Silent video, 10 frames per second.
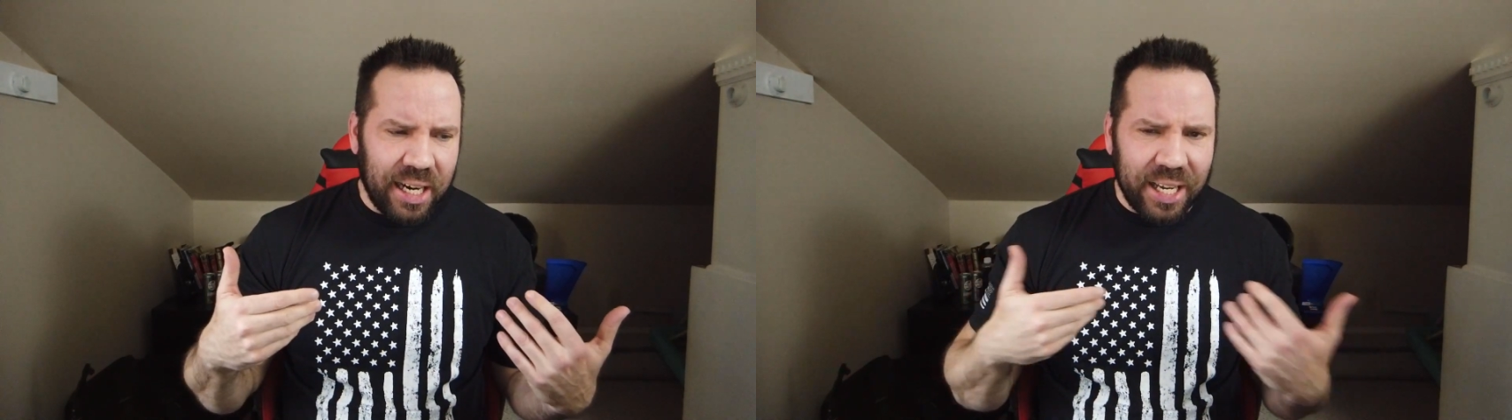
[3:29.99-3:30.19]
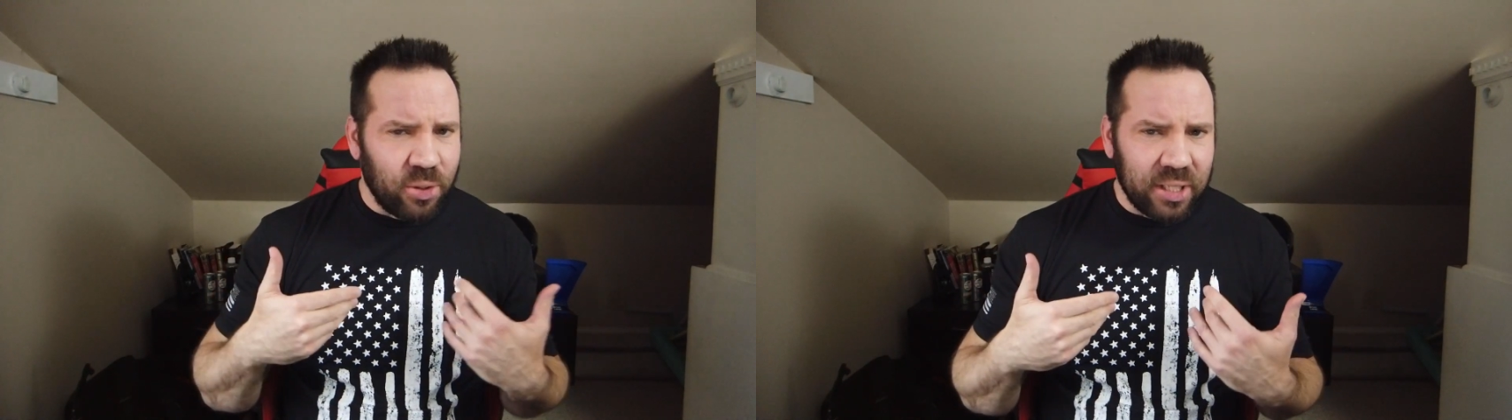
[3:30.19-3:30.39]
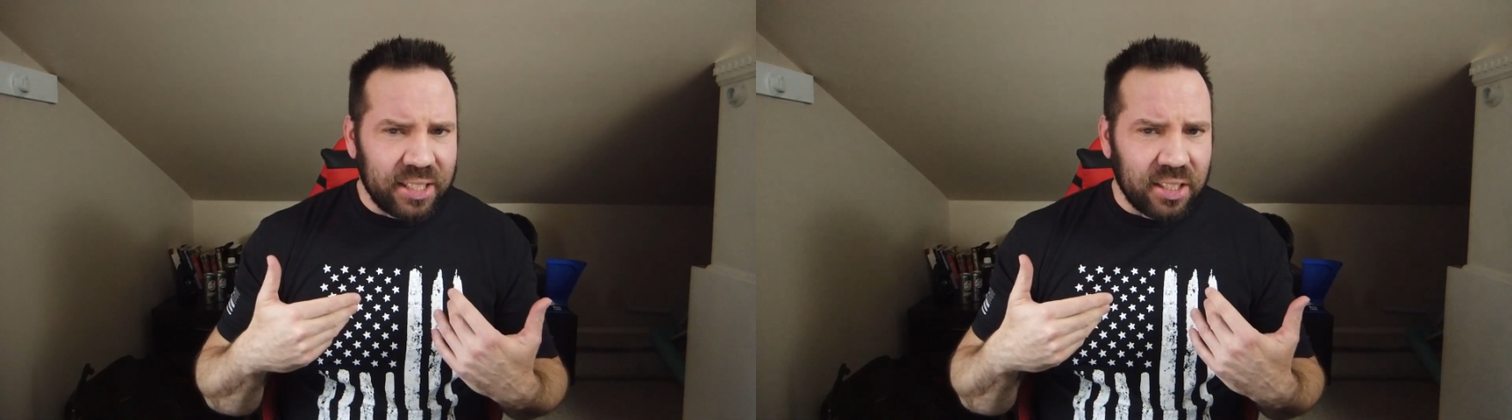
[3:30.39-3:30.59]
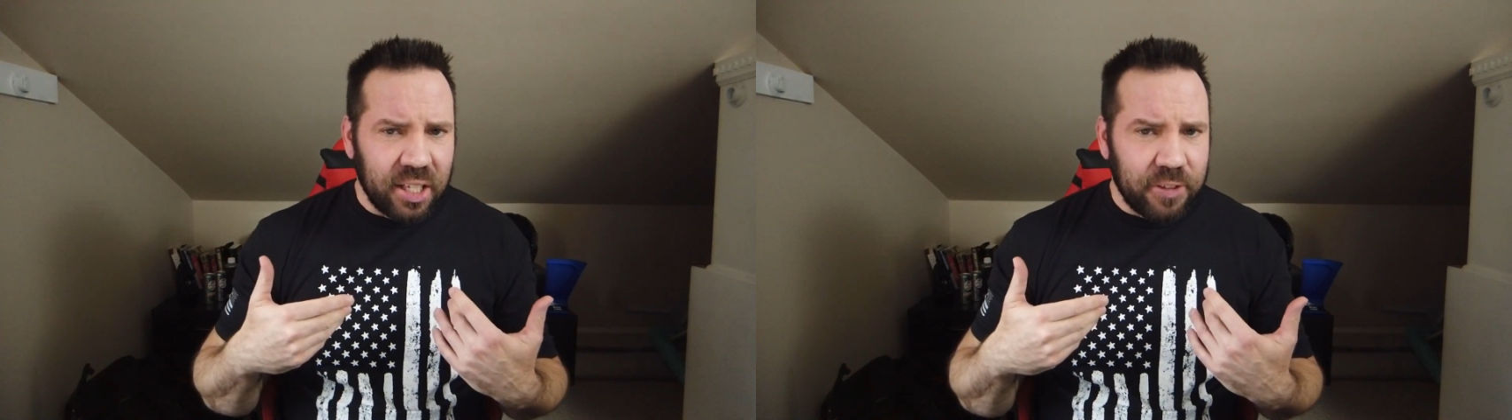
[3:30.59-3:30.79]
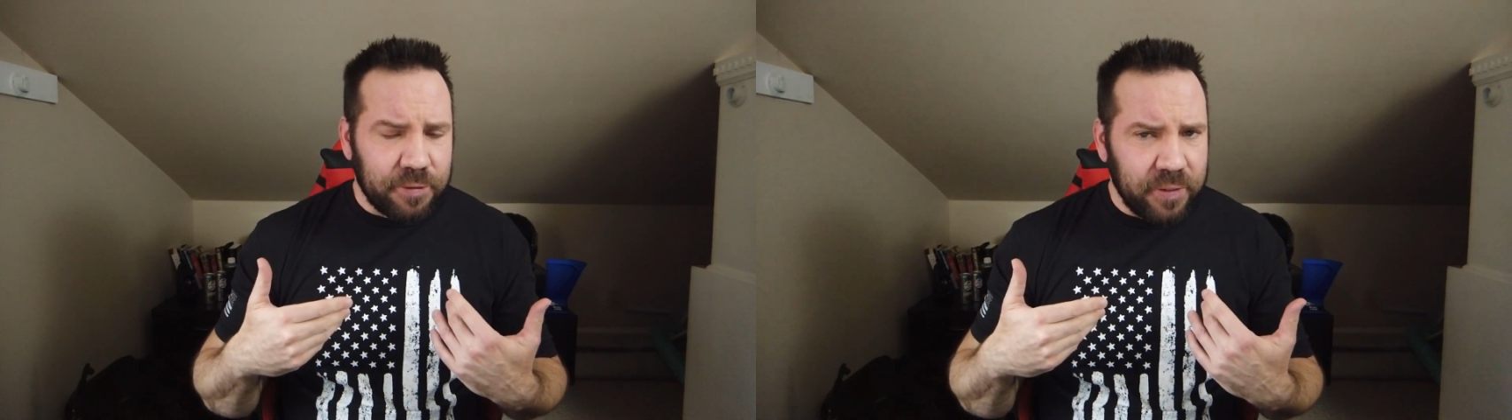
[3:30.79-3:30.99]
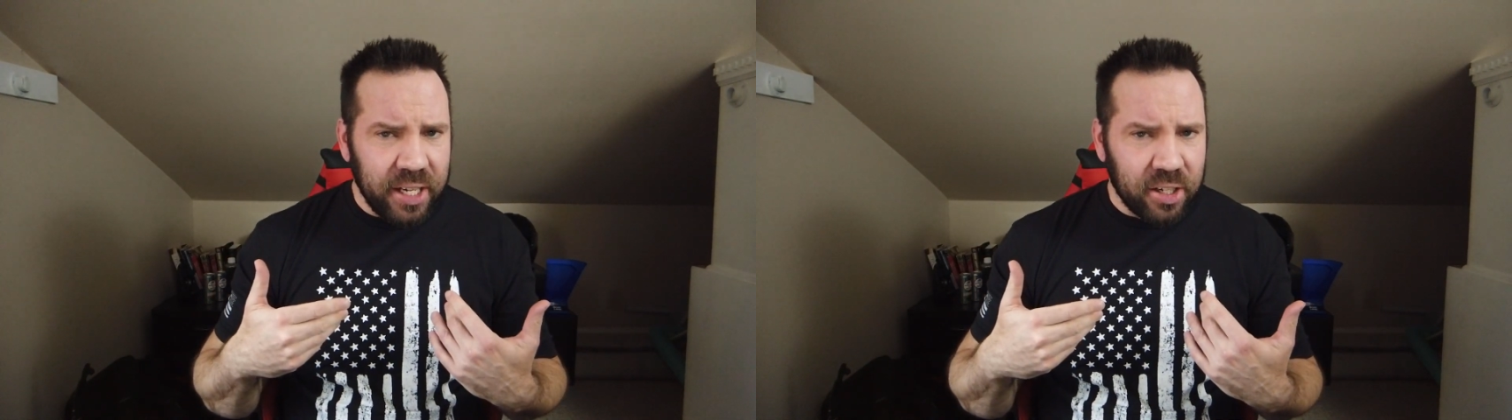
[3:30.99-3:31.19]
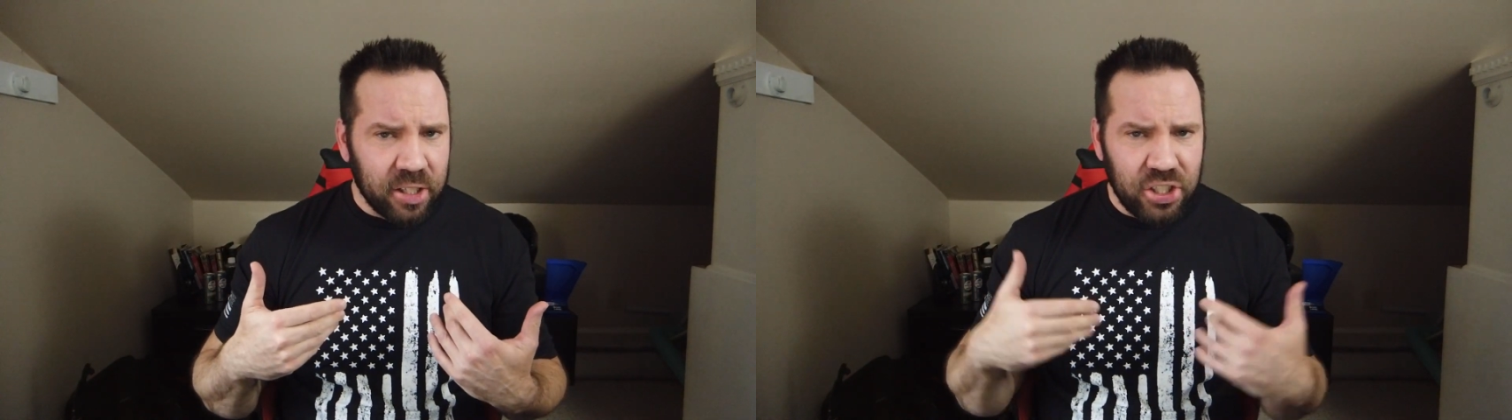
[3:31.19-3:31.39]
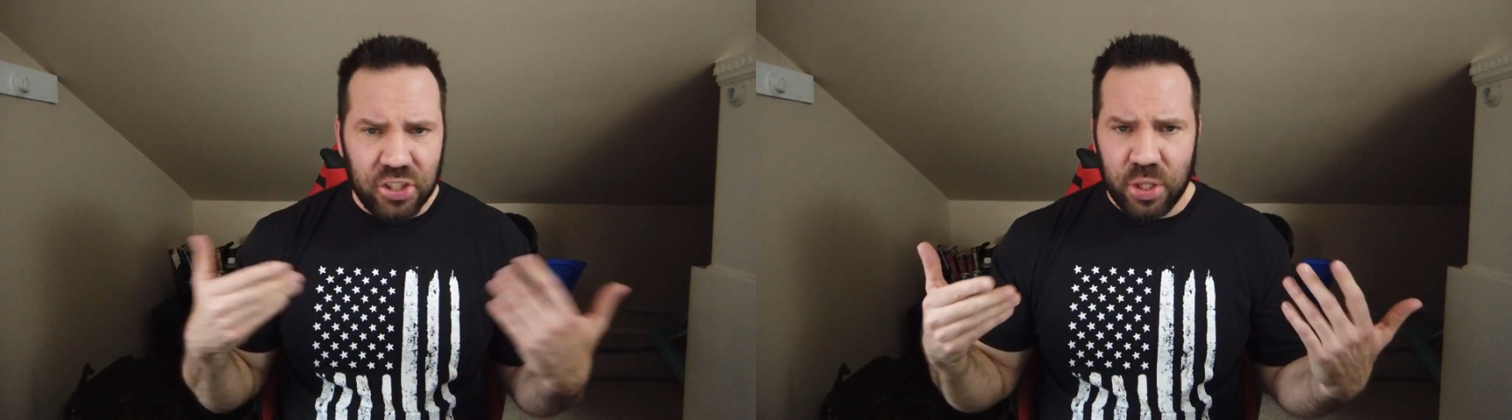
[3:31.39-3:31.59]
I don't like to lift a
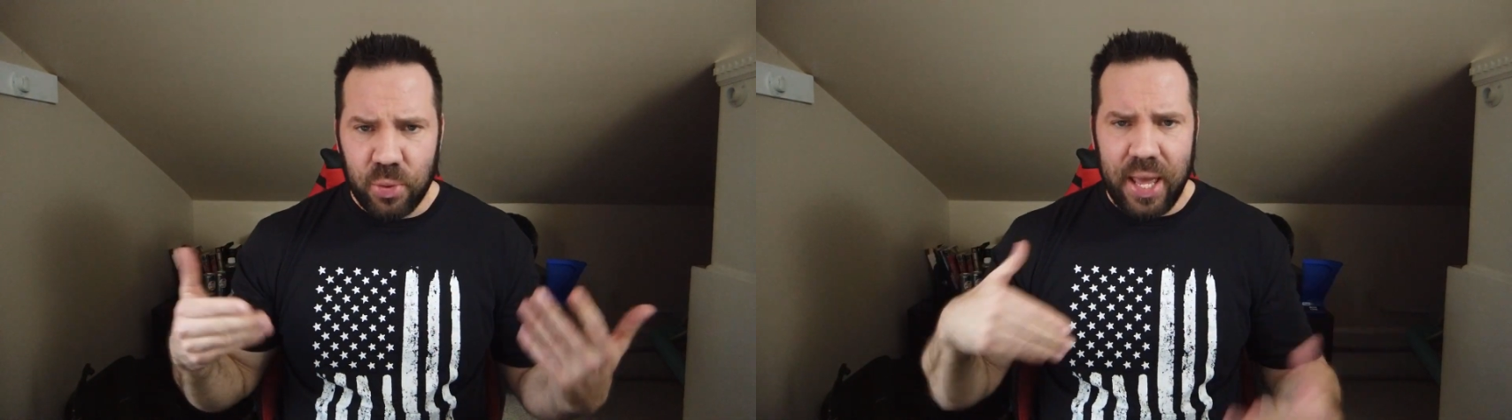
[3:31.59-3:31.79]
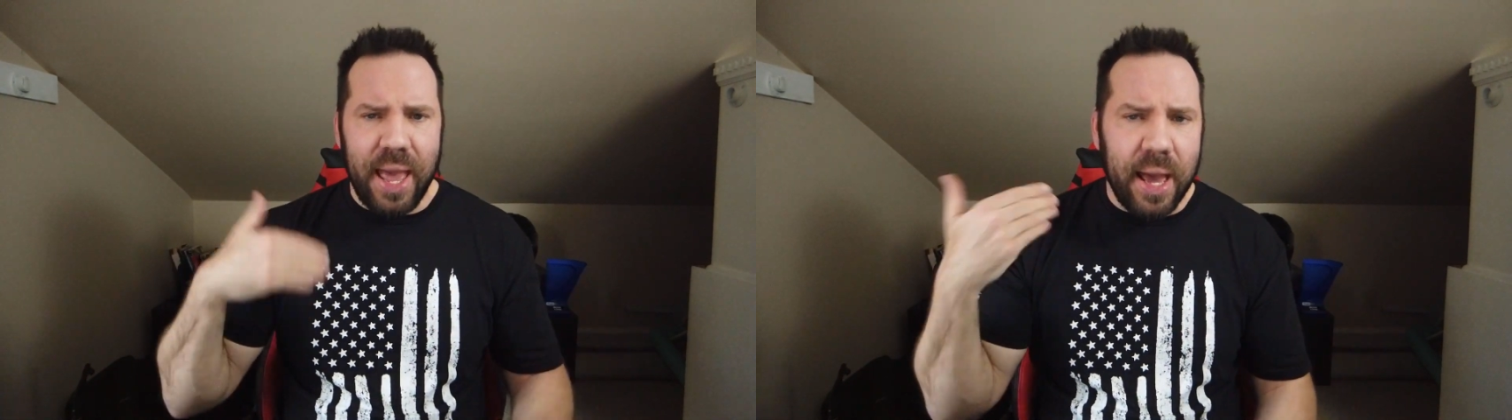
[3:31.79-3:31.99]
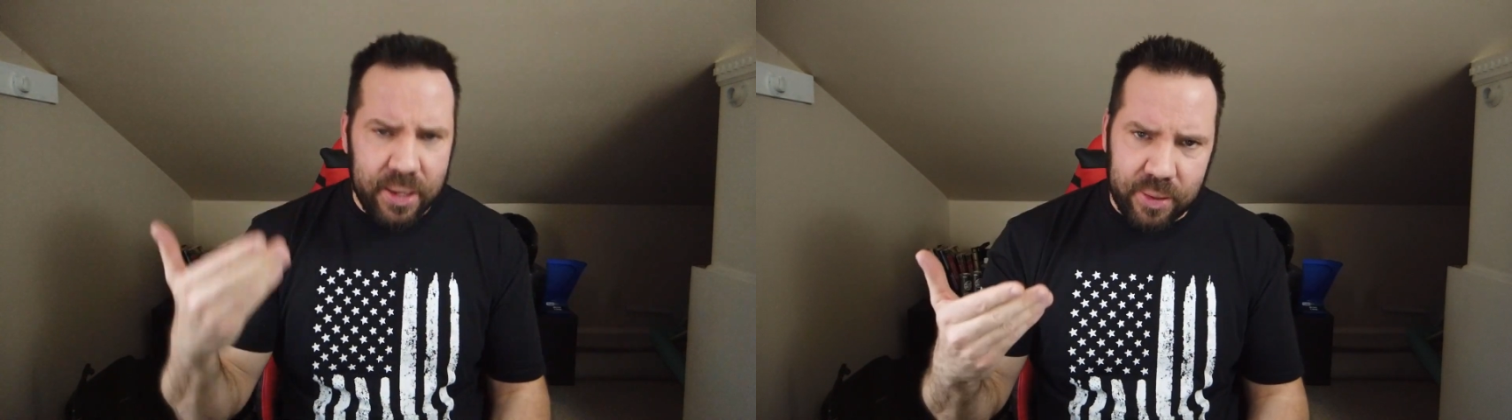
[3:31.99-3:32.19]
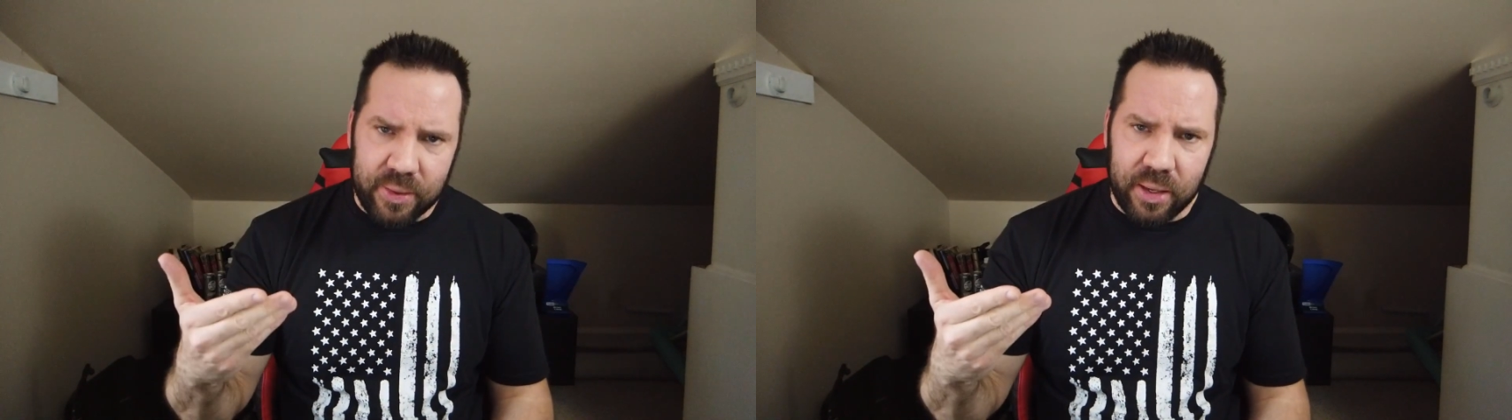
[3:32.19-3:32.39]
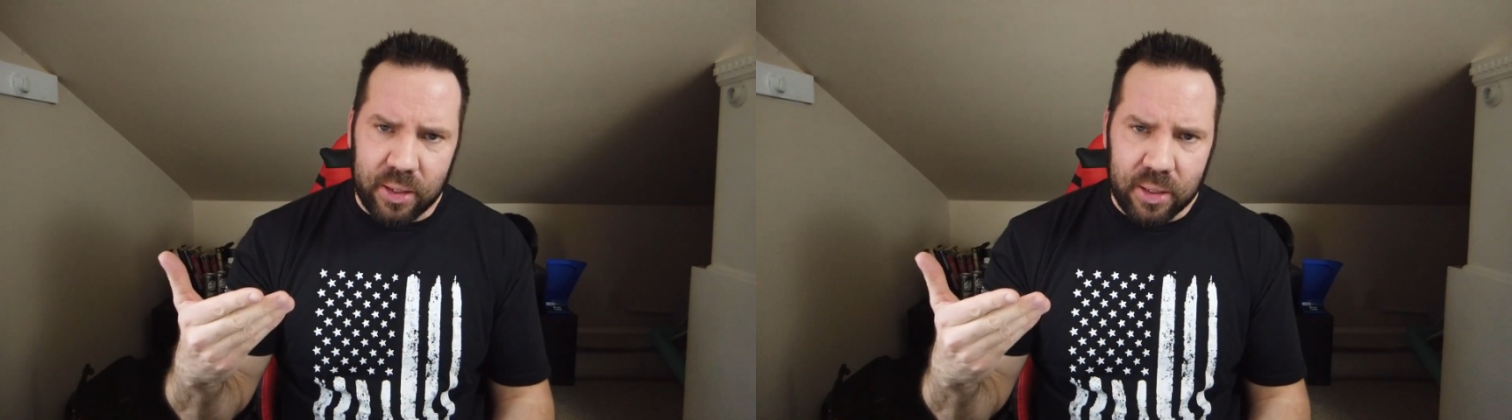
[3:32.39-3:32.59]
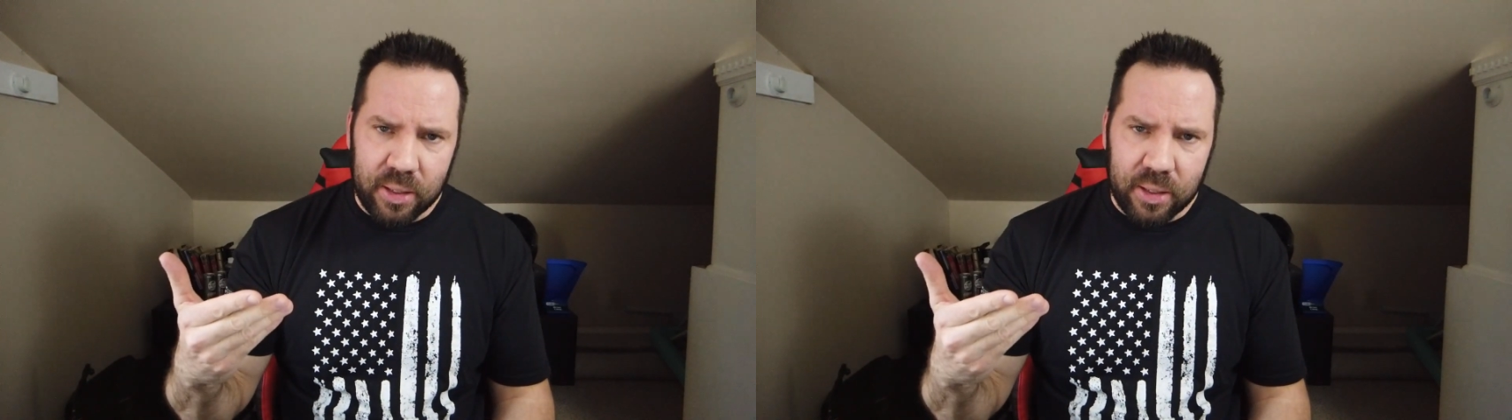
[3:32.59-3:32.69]
finger to do anything,